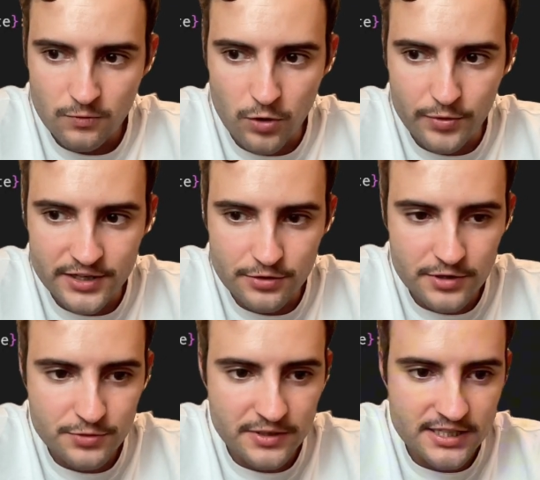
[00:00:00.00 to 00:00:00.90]
What we
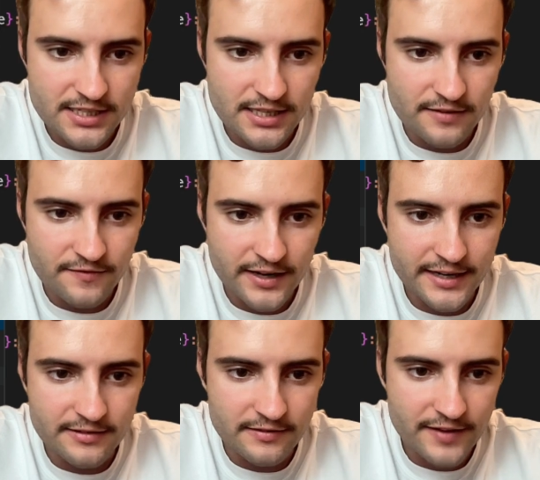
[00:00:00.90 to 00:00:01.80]
do is we see the
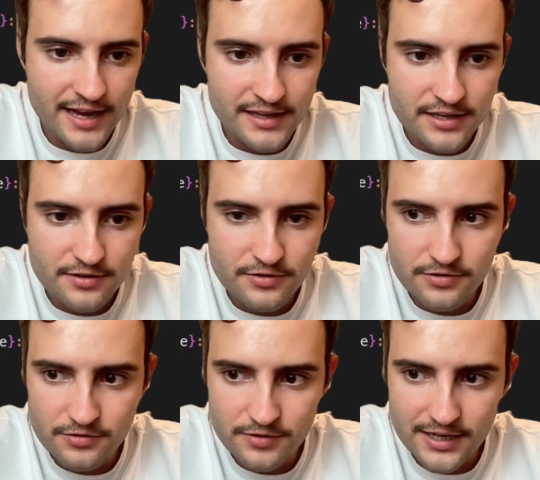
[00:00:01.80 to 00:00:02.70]
final
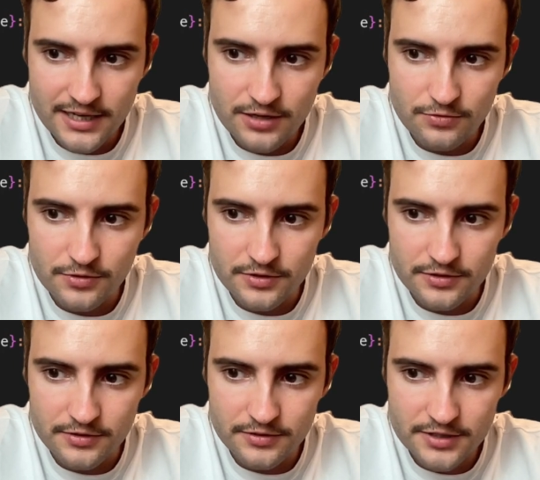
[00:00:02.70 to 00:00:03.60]
value
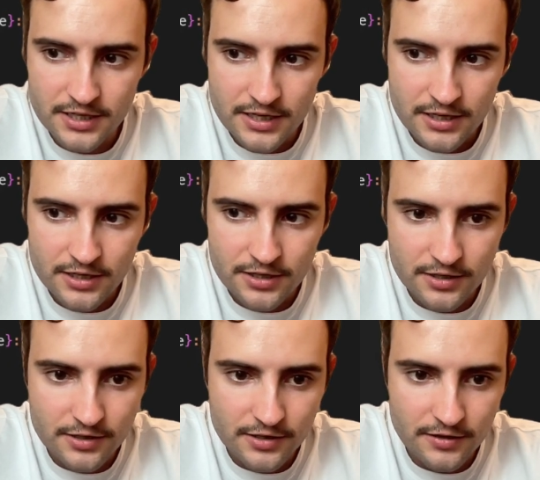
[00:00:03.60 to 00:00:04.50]
equals
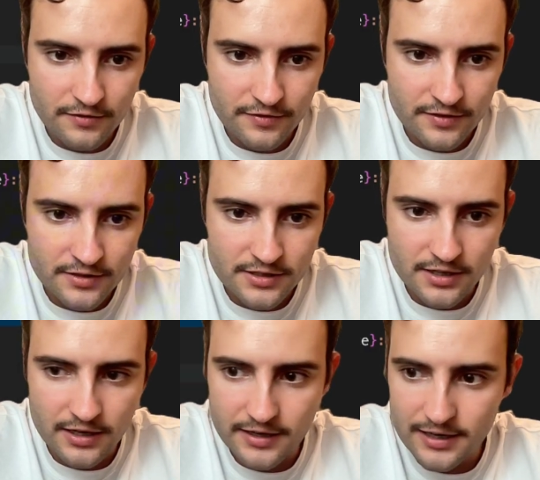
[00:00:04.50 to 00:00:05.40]
curve
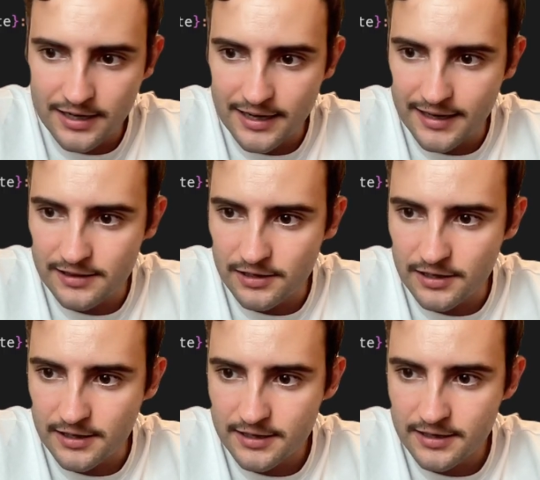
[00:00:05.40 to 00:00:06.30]
dot
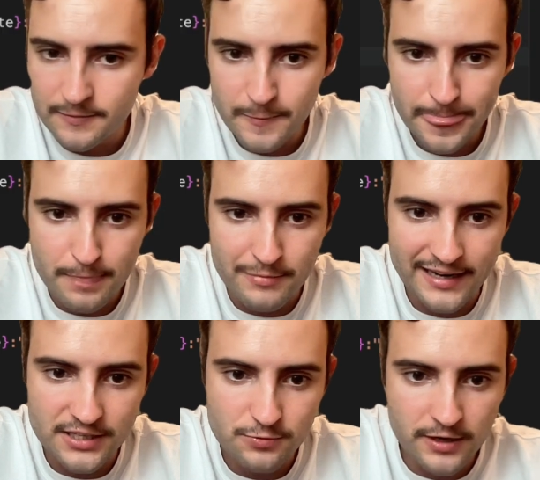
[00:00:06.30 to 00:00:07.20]
ilock
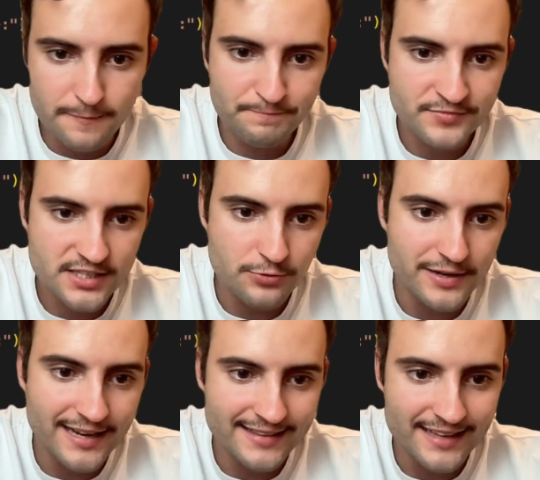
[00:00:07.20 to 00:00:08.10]
-1. So
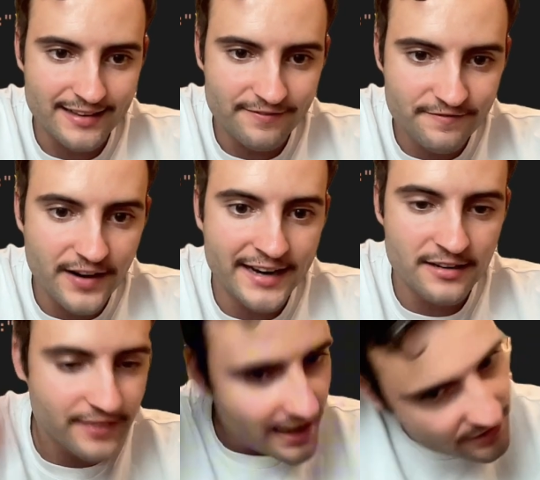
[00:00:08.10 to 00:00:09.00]
we get the
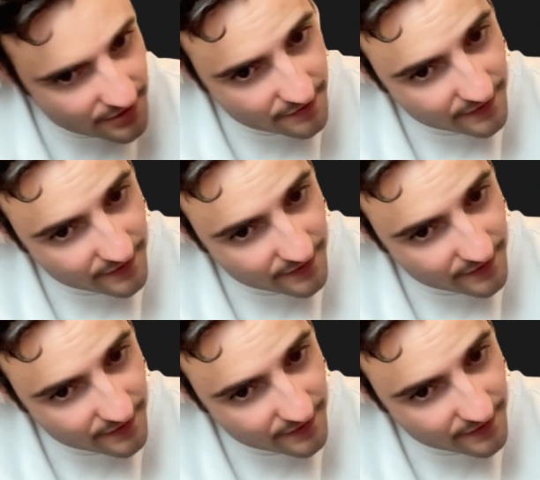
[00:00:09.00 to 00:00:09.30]
final value